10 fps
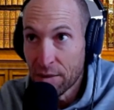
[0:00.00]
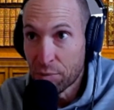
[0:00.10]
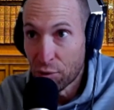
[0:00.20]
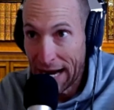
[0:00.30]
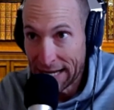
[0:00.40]

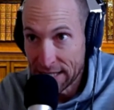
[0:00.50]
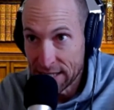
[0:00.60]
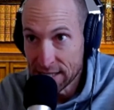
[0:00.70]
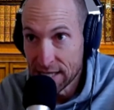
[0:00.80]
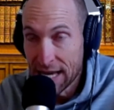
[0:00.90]

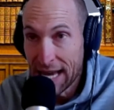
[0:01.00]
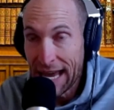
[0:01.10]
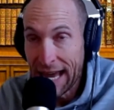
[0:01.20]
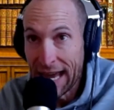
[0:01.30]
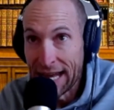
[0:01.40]
practice
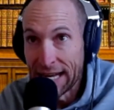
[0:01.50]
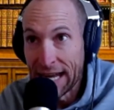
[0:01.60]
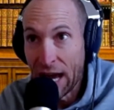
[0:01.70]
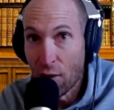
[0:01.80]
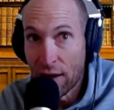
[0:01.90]
and
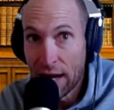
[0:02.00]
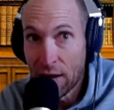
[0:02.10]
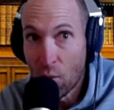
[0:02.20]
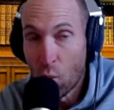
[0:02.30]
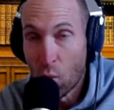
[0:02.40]
how
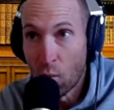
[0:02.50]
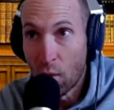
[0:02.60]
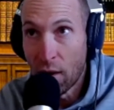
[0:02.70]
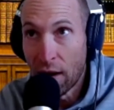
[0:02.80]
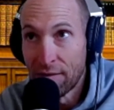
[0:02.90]
they w-
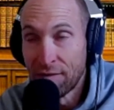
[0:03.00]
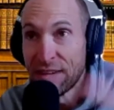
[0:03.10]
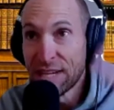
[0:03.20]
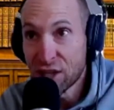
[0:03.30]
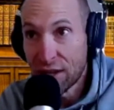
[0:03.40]

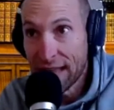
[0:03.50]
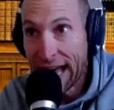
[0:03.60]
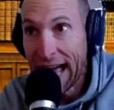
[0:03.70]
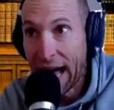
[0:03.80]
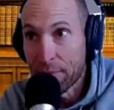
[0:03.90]
envision that
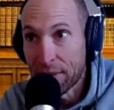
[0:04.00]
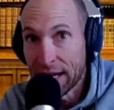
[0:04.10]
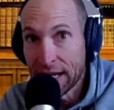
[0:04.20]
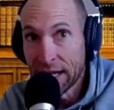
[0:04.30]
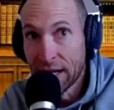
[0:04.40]

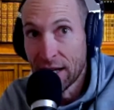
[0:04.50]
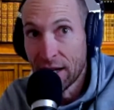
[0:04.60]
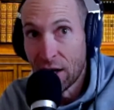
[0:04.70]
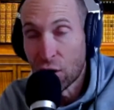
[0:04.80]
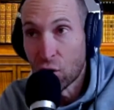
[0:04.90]
happening
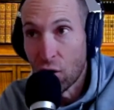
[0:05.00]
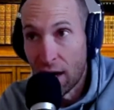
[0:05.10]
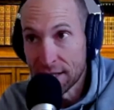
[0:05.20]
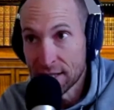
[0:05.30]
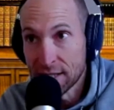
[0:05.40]

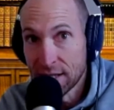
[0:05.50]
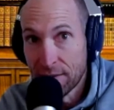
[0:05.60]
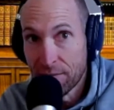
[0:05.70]
across